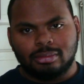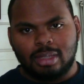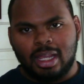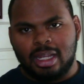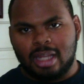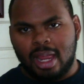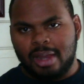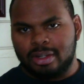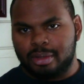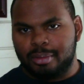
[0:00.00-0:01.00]
and
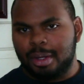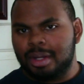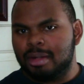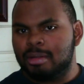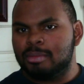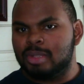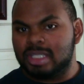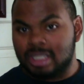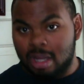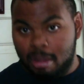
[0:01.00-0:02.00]
the curriculum
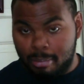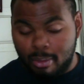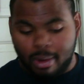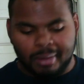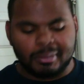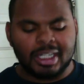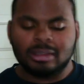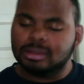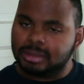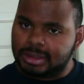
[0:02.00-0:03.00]
wasn't on par.
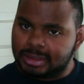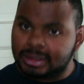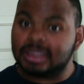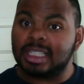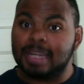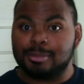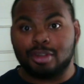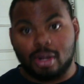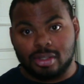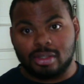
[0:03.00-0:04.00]
Well, this is the same
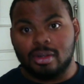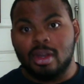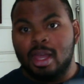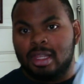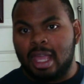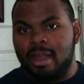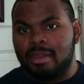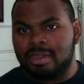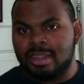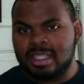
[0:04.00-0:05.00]
charter school.
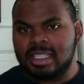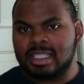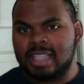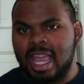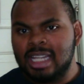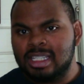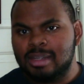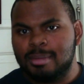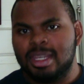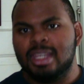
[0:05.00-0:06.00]
Now, this is not
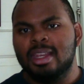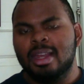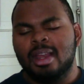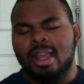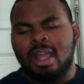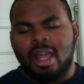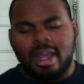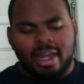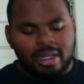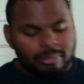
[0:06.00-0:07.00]
to be
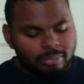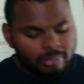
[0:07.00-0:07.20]
paired